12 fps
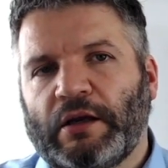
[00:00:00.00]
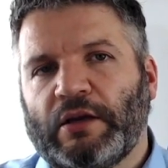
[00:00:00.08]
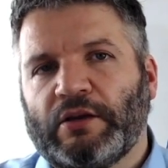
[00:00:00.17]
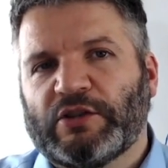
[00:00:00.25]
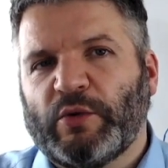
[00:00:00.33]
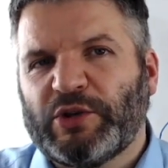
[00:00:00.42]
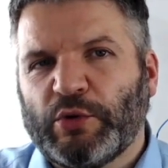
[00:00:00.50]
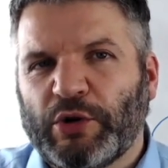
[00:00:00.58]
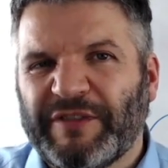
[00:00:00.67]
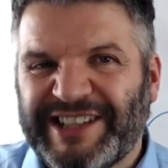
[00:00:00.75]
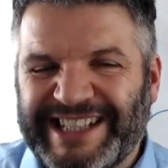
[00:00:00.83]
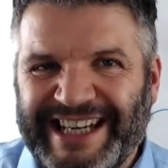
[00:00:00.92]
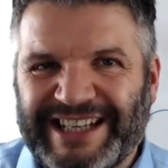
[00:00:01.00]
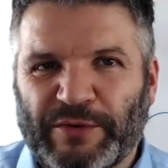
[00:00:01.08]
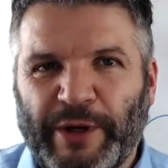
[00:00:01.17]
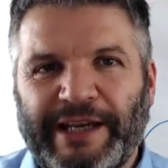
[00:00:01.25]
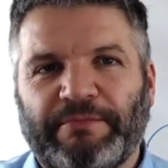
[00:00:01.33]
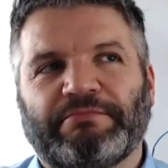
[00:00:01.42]
So we talk of
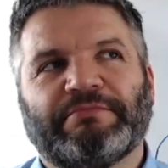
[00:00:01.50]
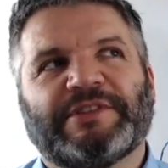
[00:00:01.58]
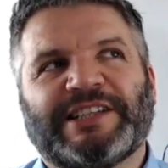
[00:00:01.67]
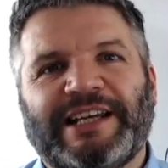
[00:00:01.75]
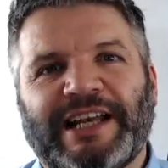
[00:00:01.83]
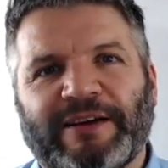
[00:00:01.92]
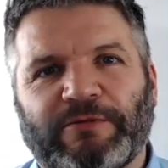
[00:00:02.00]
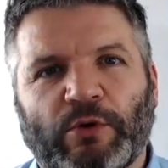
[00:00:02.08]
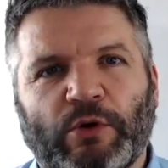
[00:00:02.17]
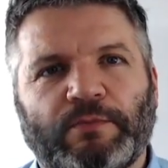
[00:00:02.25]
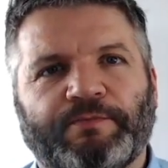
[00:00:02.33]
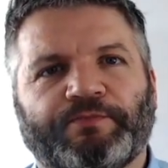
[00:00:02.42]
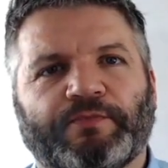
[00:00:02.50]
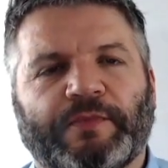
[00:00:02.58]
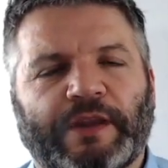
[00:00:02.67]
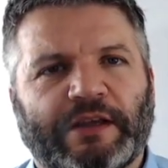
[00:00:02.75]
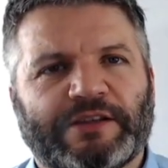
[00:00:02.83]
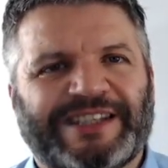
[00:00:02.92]
C-suite, C-level.
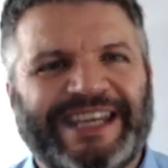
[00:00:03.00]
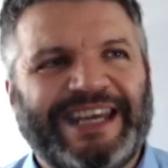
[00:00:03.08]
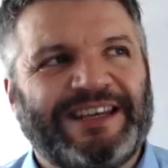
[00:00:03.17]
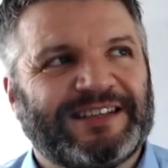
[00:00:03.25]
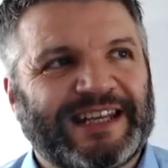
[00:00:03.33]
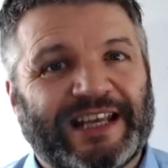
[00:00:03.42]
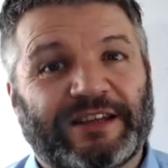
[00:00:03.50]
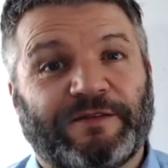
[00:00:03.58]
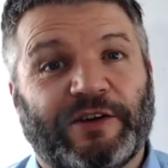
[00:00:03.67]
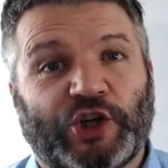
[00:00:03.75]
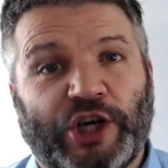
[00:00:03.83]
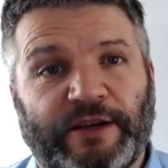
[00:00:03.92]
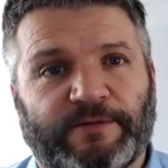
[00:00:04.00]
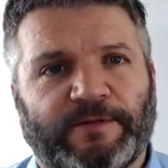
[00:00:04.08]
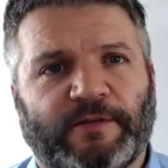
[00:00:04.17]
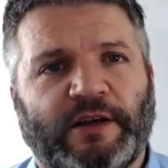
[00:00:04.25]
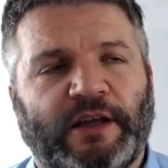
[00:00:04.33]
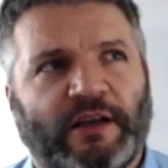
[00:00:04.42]
C stands for
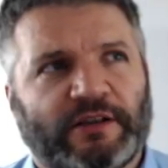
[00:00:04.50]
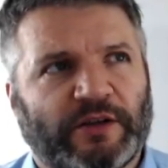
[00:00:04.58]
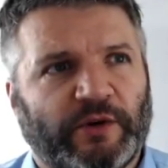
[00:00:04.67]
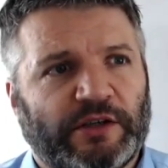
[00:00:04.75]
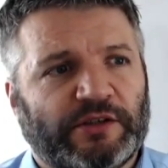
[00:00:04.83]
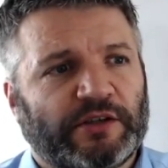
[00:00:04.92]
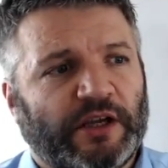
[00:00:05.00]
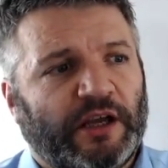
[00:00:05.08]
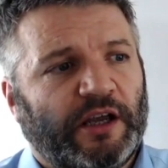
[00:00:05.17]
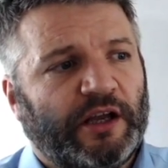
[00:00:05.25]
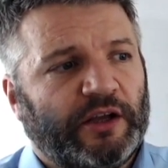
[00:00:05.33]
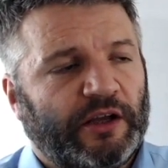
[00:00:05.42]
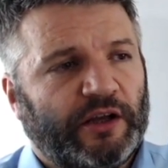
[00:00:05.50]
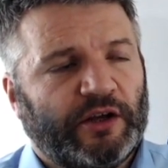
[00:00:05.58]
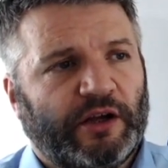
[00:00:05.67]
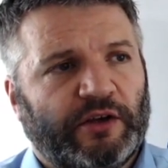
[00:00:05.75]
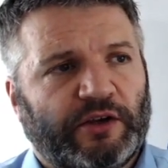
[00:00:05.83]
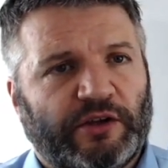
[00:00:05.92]
chief, so it's
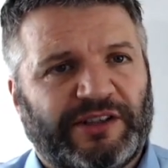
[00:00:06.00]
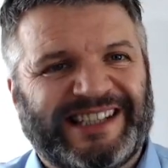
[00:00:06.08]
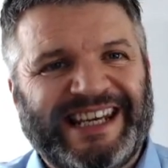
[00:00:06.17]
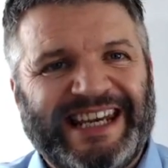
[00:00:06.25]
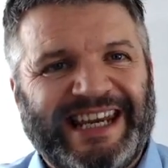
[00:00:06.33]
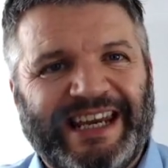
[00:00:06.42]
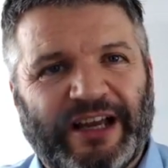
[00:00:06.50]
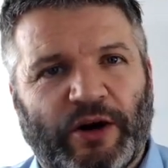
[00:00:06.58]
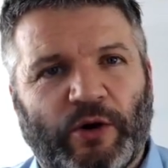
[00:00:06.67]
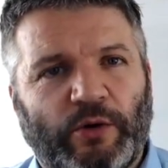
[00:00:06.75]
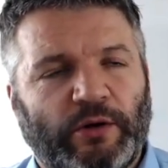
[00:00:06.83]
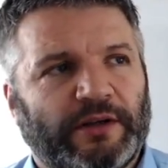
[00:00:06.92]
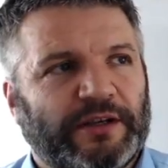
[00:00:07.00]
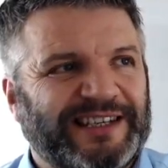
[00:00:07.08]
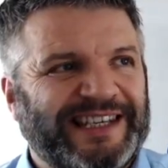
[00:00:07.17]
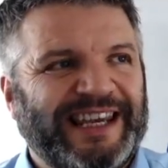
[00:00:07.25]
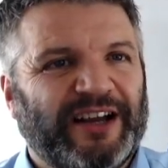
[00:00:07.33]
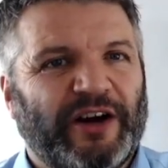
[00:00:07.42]
CEO,
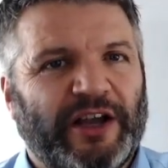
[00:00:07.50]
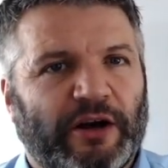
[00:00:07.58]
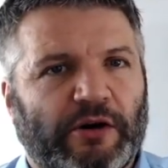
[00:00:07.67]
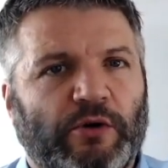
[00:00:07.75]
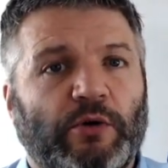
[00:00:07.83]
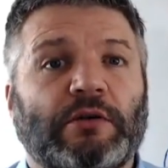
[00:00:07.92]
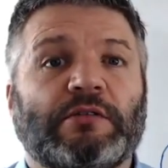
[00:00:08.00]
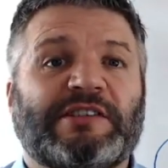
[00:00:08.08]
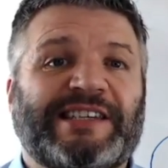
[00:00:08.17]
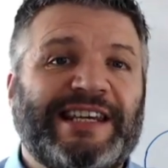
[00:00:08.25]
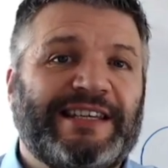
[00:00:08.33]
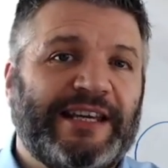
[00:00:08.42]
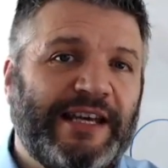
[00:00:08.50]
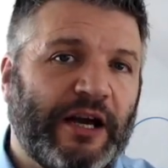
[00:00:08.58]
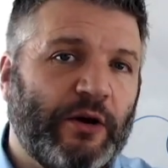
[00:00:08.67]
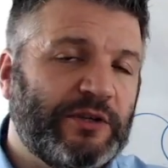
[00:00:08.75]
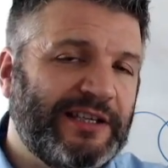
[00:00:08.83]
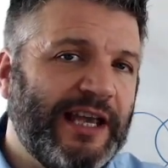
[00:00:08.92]
CIO,
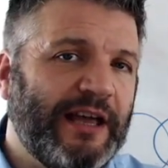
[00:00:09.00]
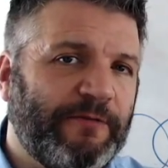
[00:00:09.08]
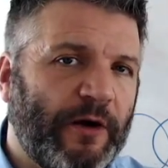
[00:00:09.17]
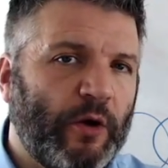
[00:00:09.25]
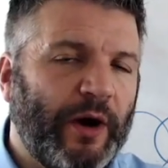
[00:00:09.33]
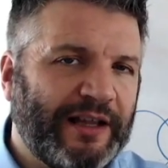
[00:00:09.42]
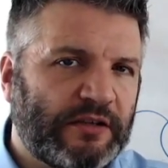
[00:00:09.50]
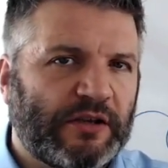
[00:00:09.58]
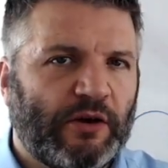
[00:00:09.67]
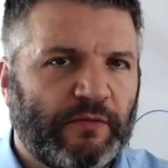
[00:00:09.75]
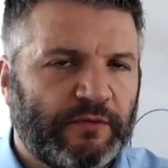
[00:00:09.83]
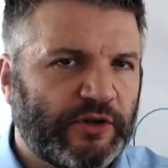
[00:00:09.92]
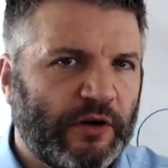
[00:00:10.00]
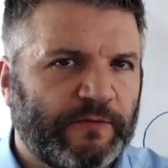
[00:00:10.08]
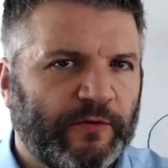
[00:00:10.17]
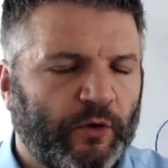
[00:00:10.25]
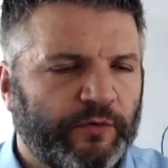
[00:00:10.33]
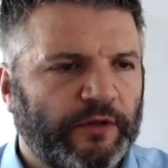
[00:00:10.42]
CTO, CFO, and so
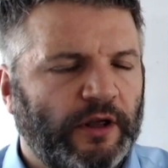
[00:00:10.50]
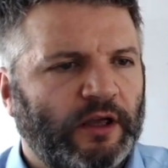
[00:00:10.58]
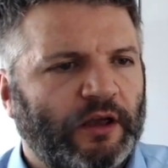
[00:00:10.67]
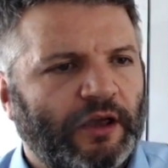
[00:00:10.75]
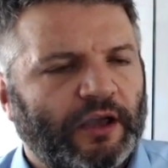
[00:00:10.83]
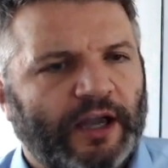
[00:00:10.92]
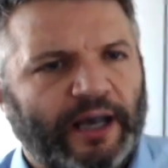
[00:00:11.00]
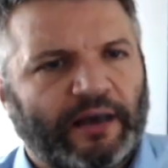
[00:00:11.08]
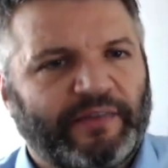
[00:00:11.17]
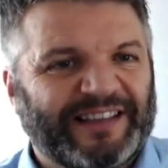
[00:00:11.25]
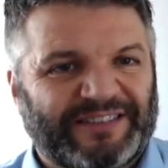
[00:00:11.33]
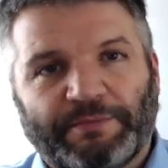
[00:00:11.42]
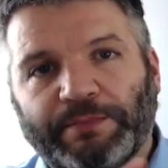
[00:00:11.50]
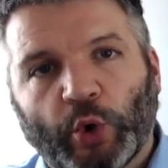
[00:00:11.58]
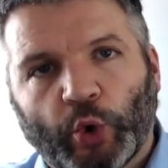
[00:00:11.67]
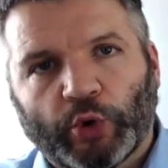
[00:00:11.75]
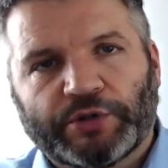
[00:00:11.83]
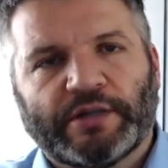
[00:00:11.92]
forth. That's the board.